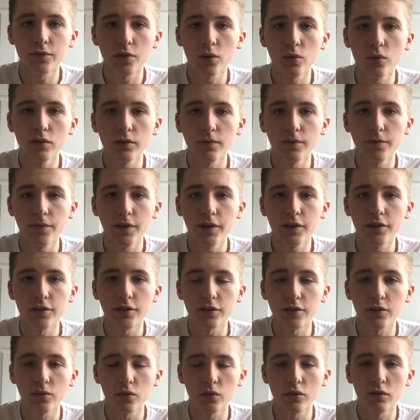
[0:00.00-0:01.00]
tools and
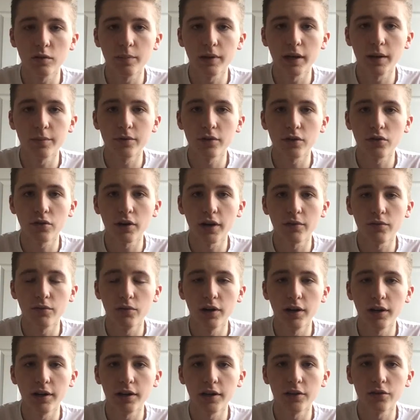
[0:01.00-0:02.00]
features in order to be able to create
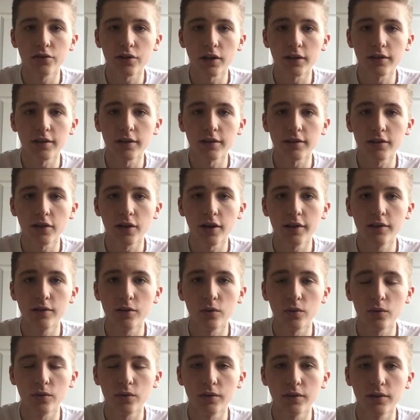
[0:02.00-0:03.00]
really interesting
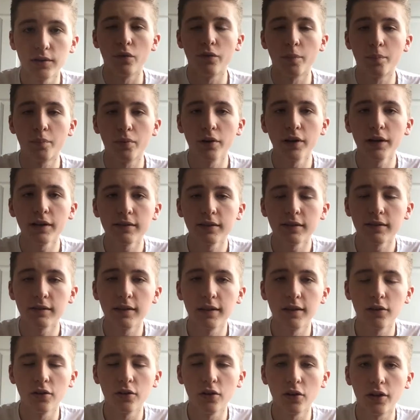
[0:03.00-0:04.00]
titles. With a
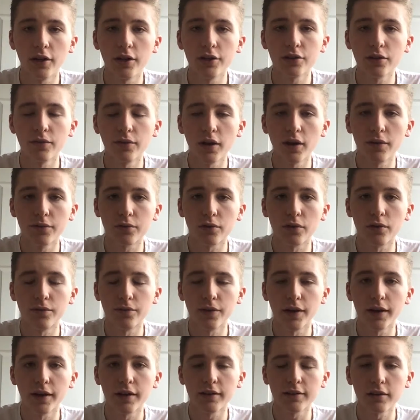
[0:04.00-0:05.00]
pre-existing knowledge of After
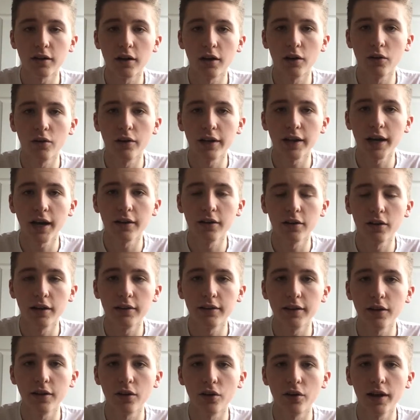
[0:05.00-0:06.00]
Effects, I already had an
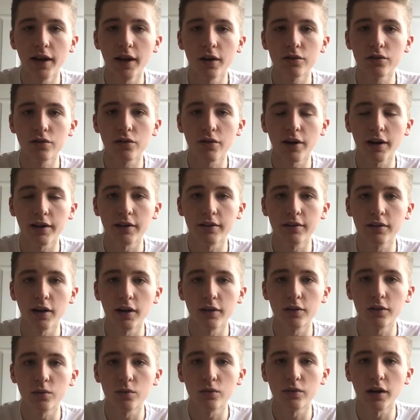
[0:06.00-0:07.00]
idea on how to create the
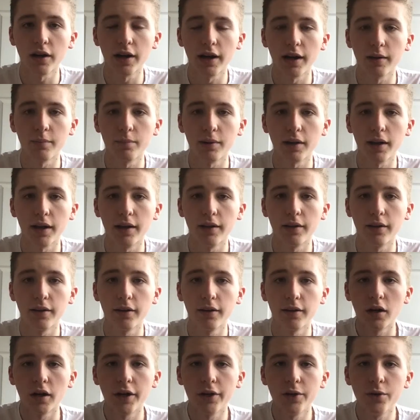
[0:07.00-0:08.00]
titles I had planned.
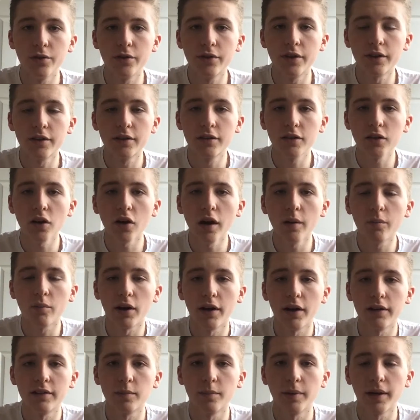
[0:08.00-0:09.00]
I used the
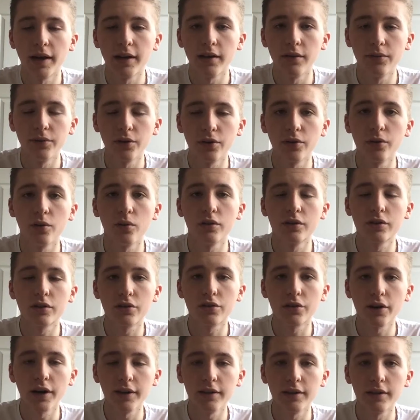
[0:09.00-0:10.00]
typewriter behaviour in order to
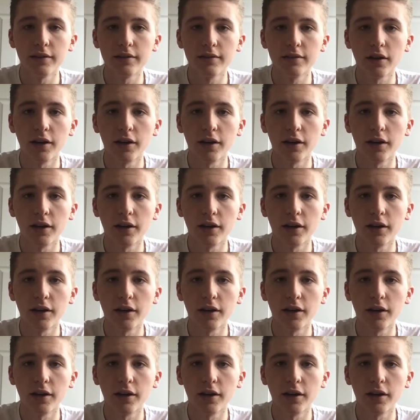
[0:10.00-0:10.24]
create these